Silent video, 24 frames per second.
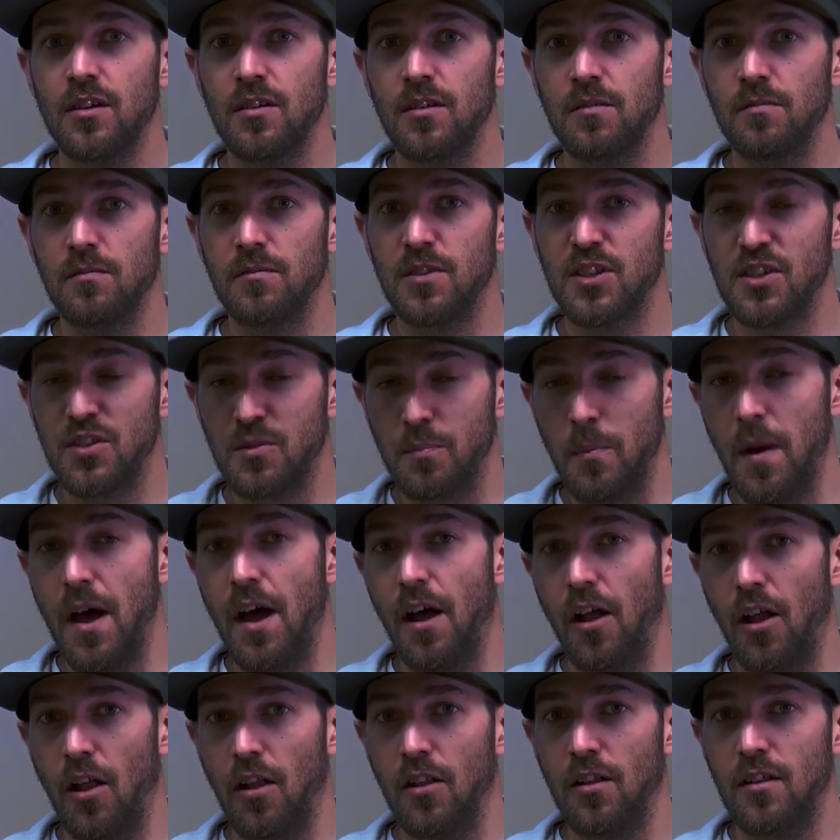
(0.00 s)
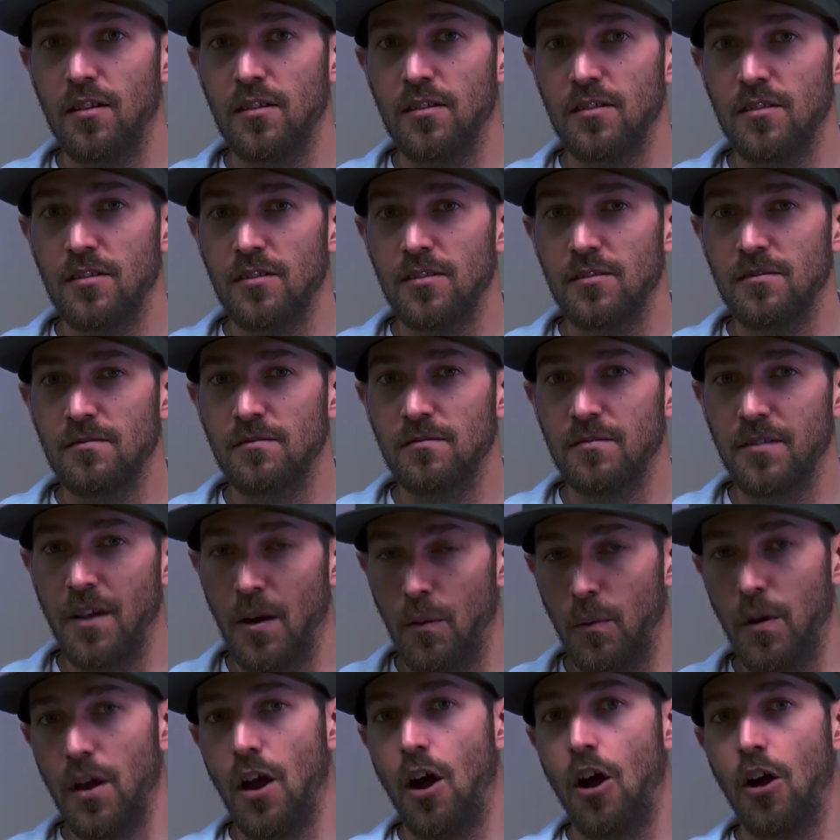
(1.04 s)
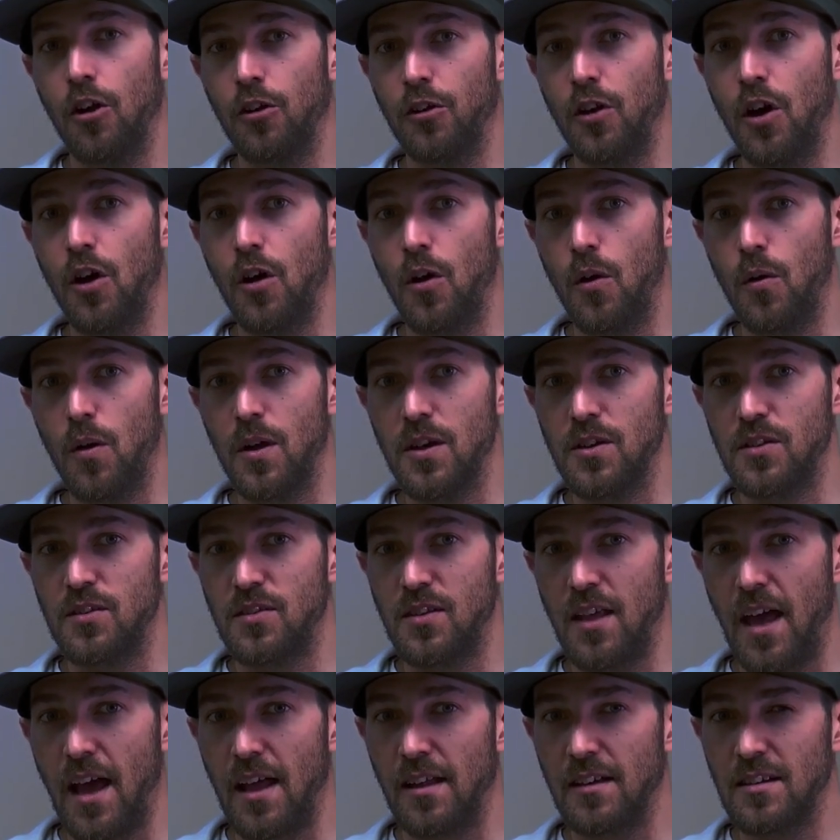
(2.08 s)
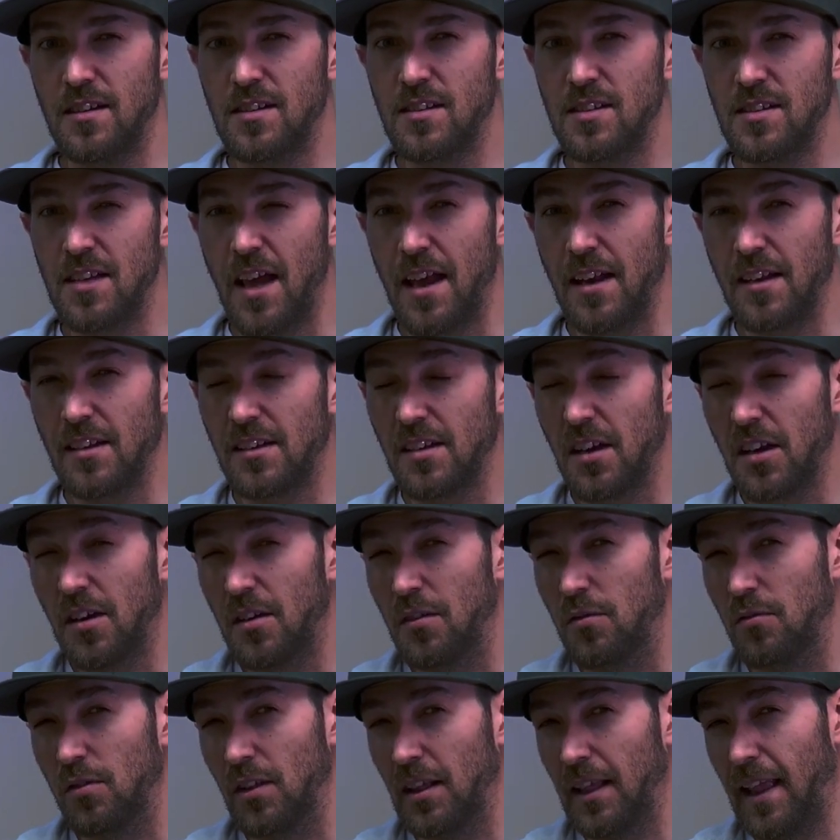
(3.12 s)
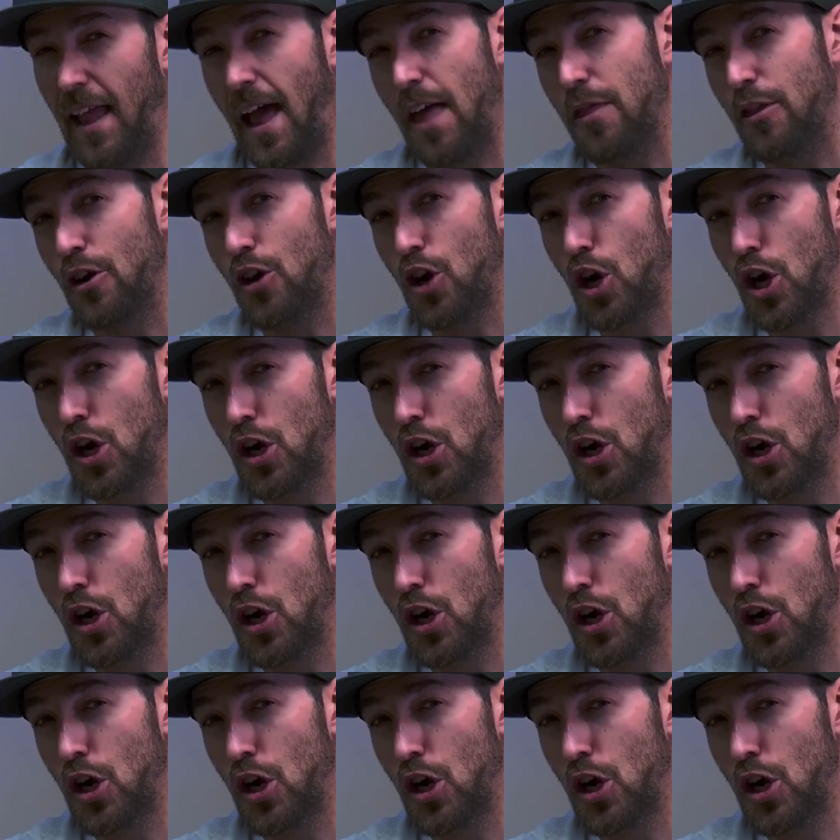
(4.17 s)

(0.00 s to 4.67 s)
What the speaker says: smell that we all know as that scent of leather.